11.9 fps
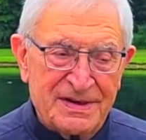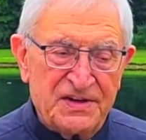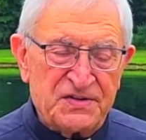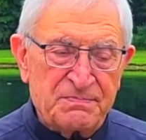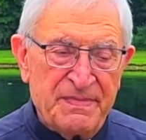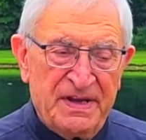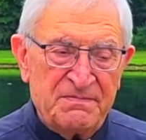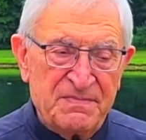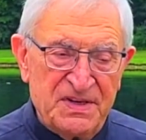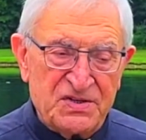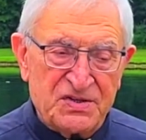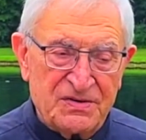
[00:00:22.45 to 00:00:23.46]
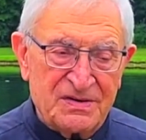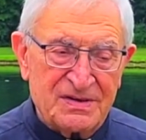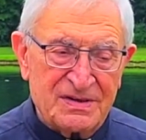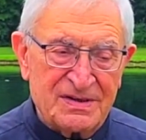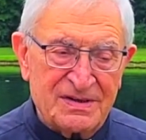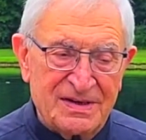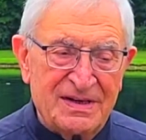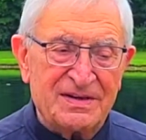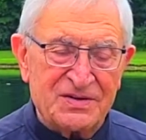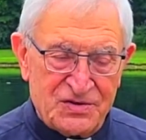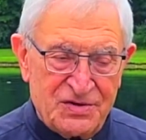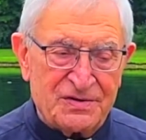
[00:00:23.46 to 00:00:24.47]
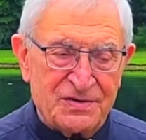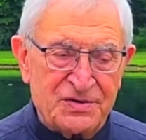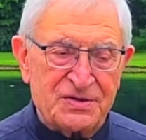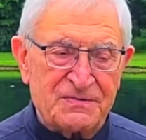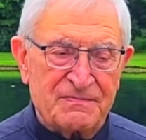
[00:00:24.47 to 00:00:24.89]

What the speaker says: his main mission in the Church.